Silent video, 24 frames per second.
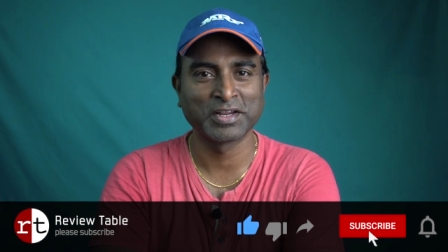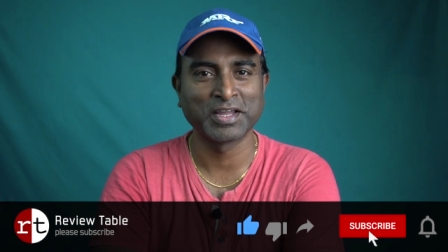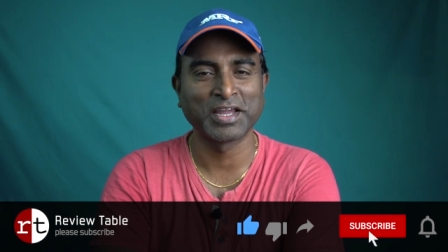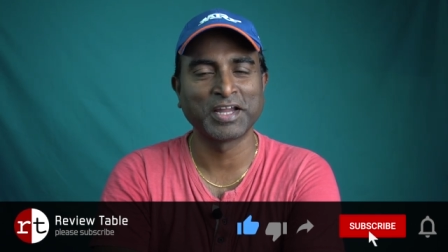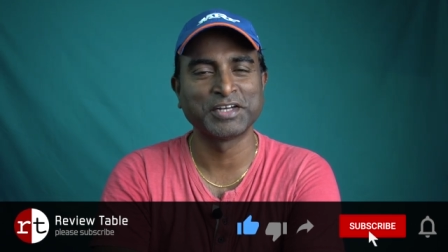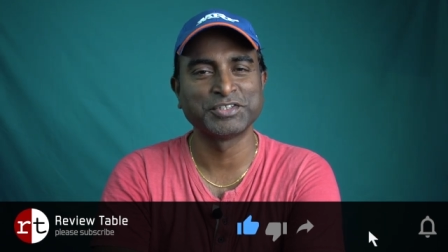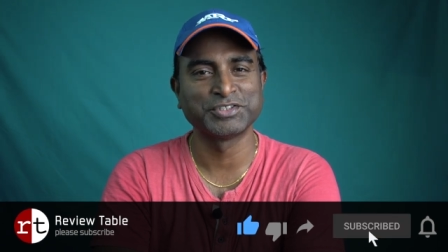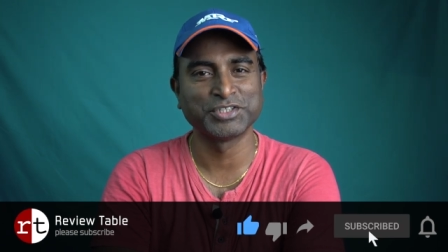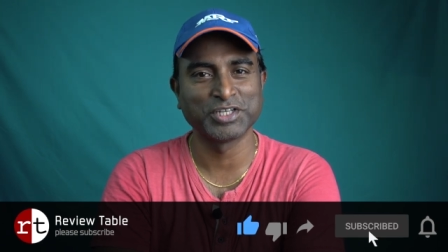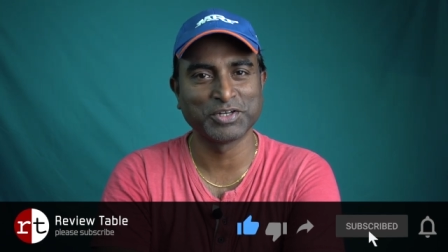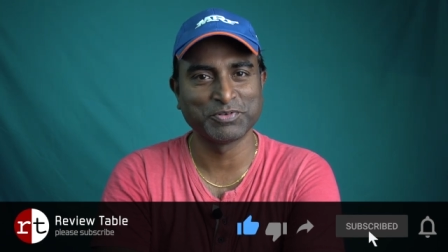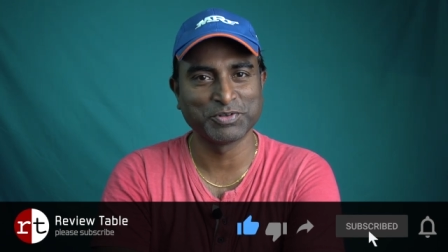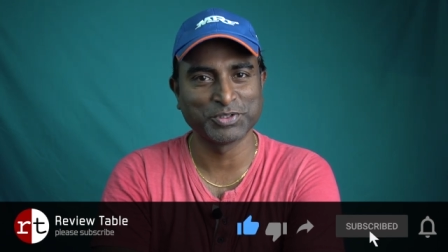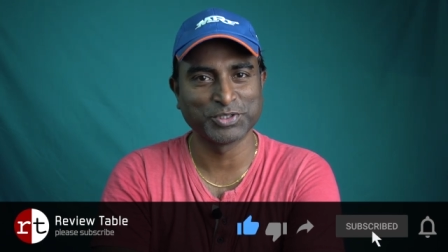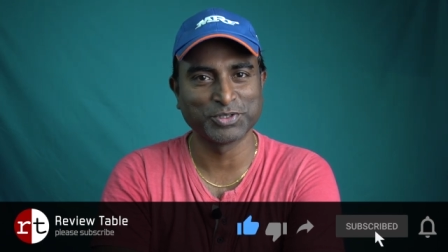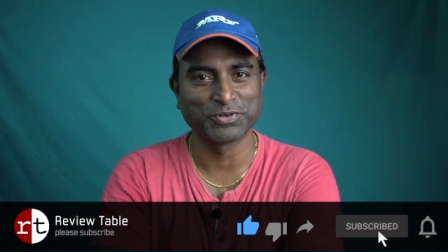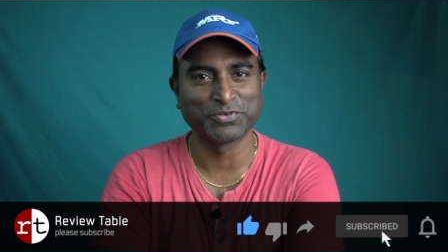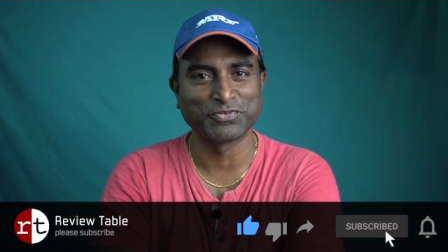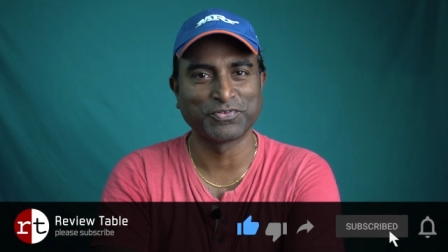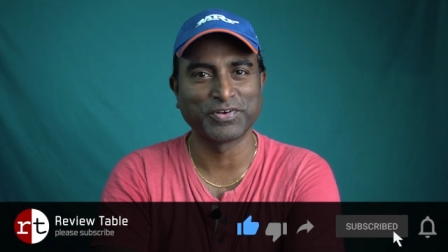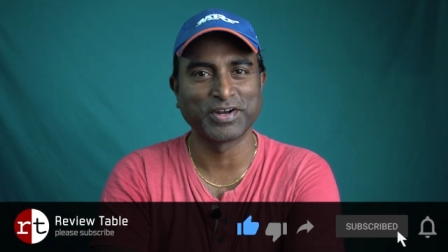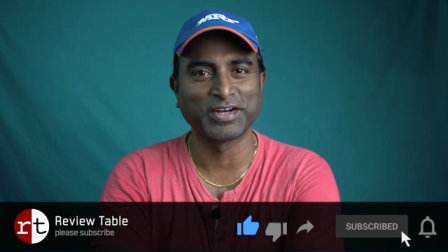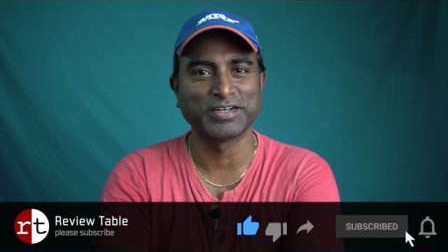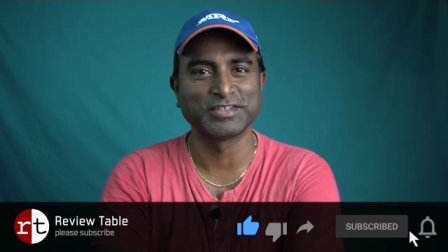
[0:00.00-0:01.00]
and share with your
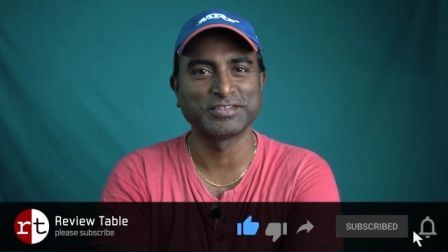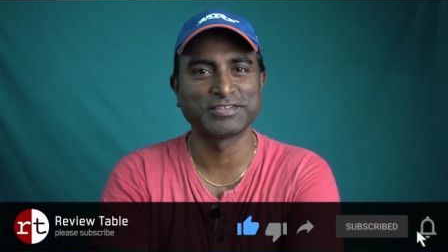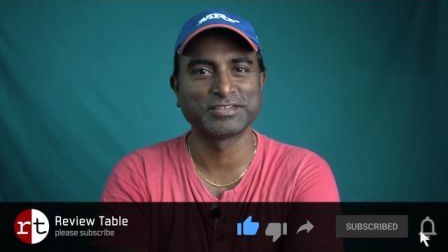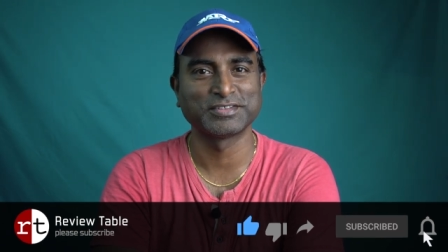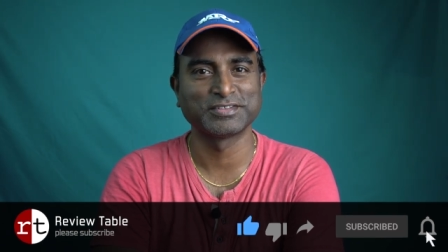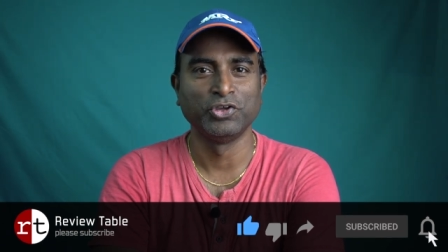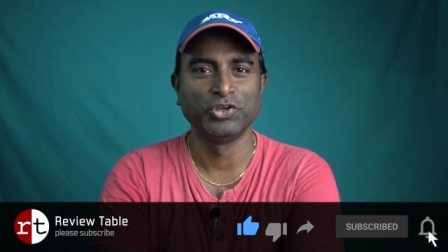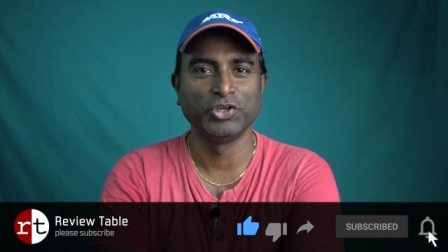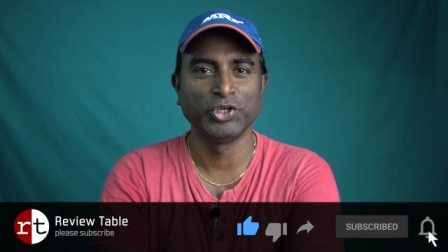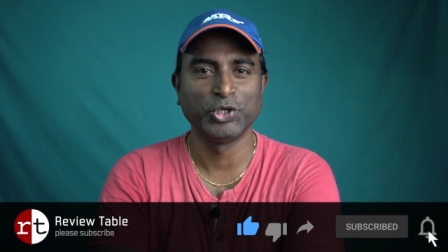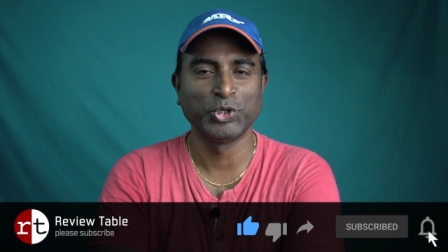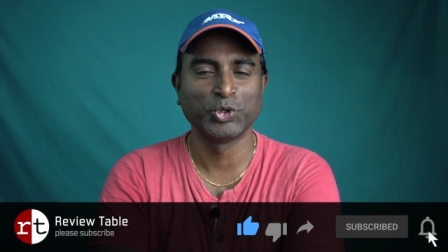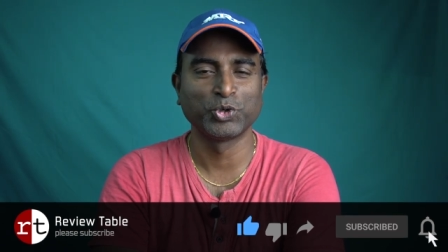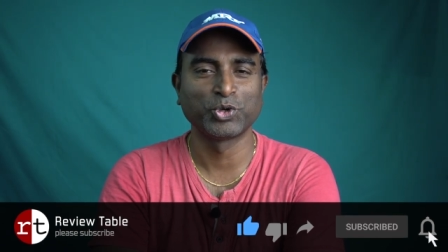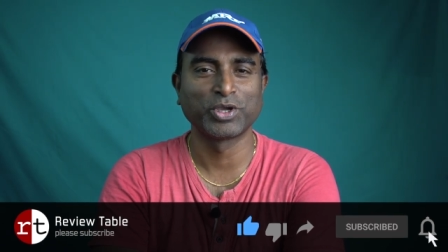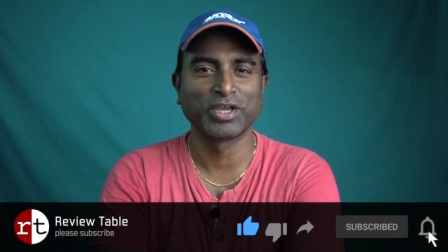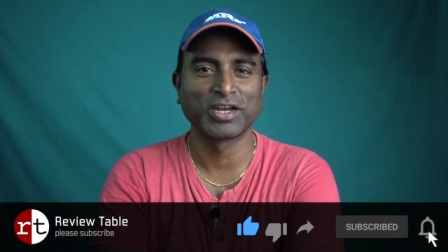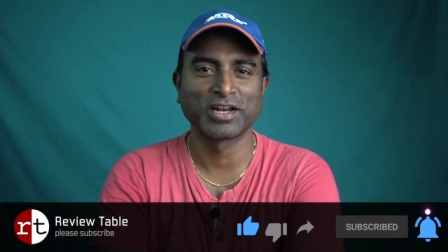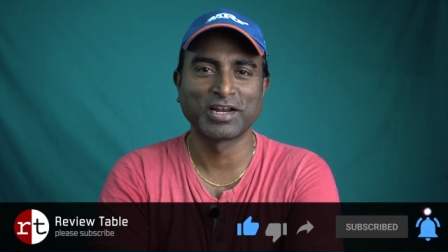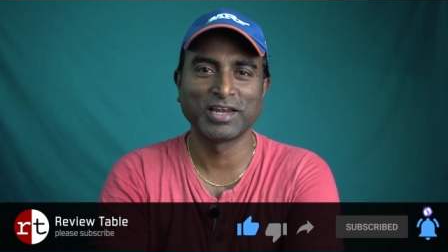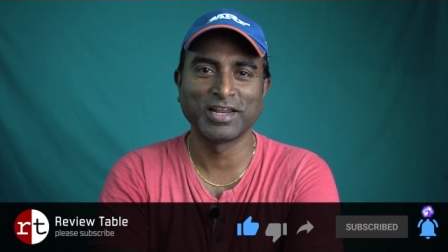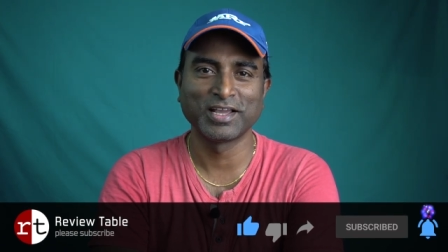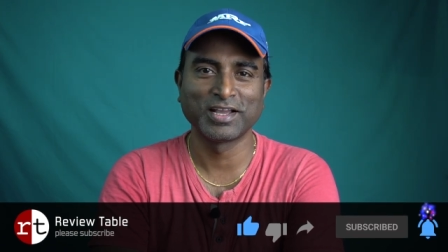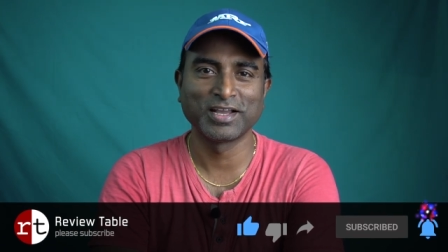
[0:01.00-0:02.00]
friends. You
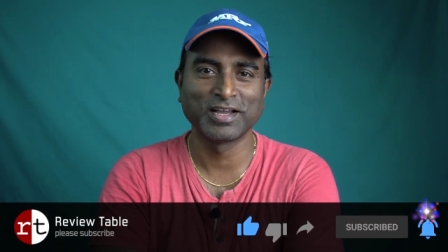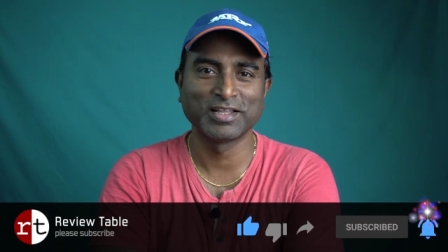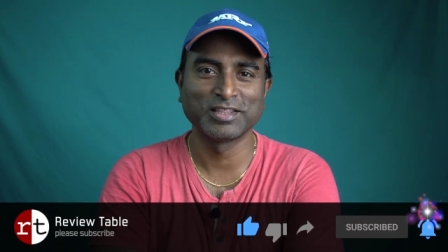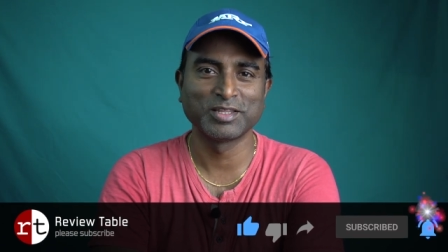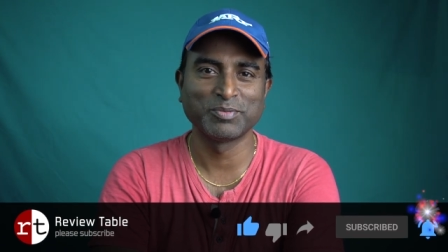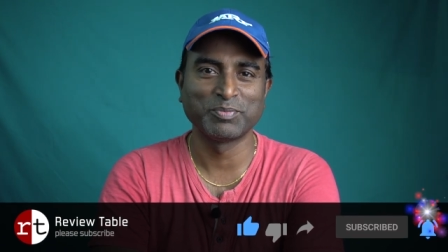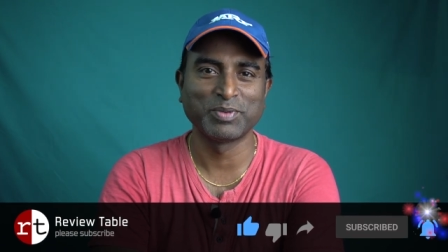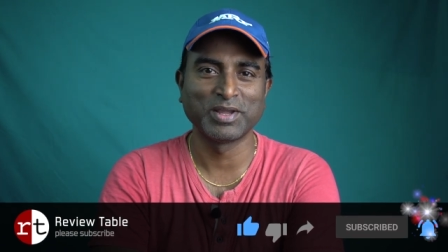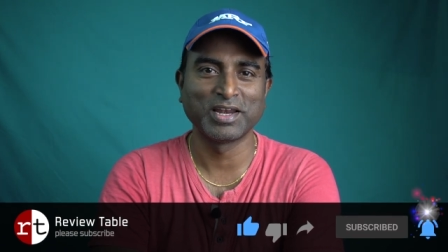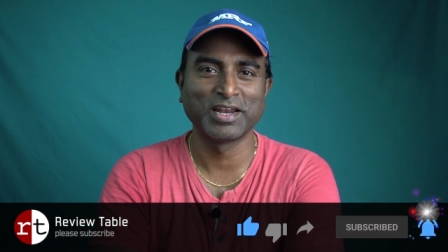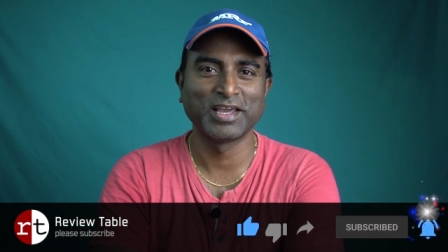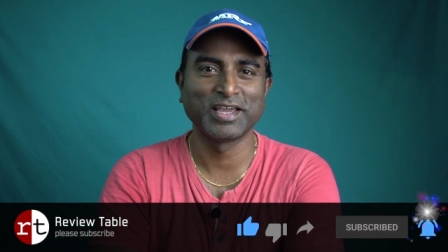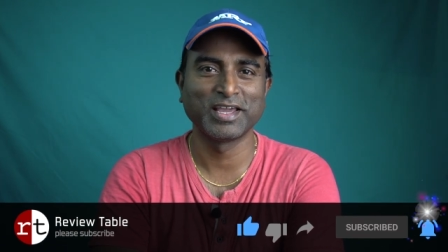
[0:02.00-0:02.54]
can click on the bell